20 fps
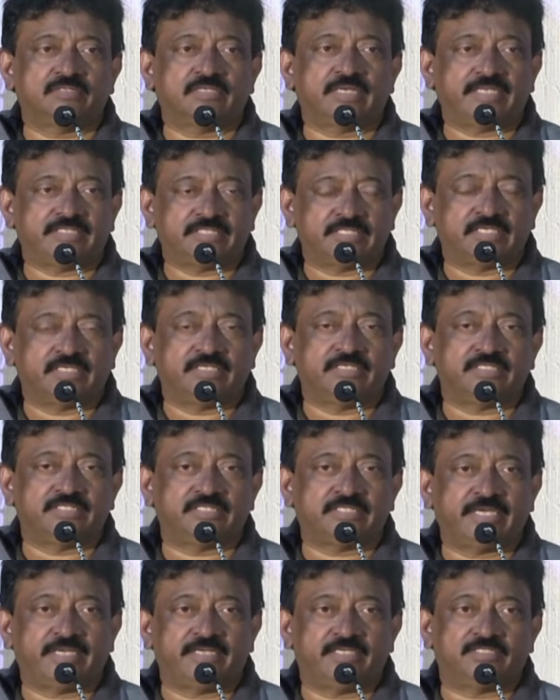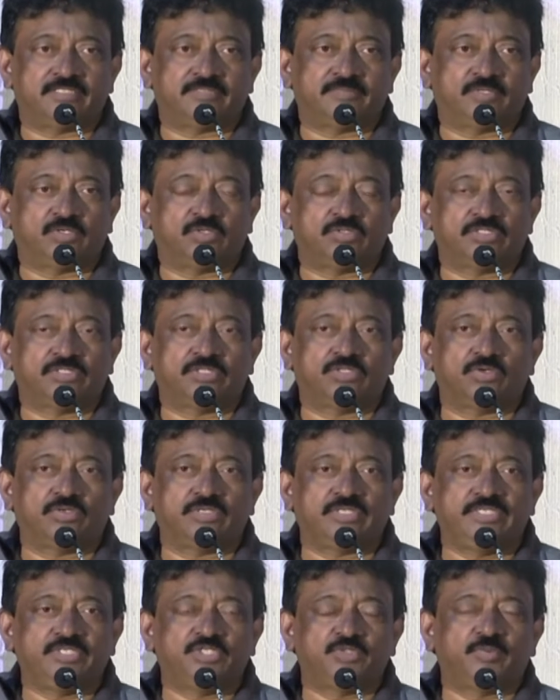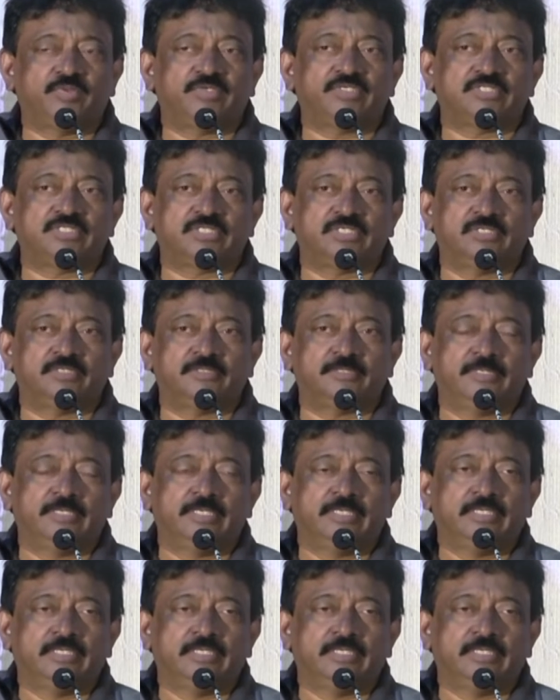classical styles because he thought each person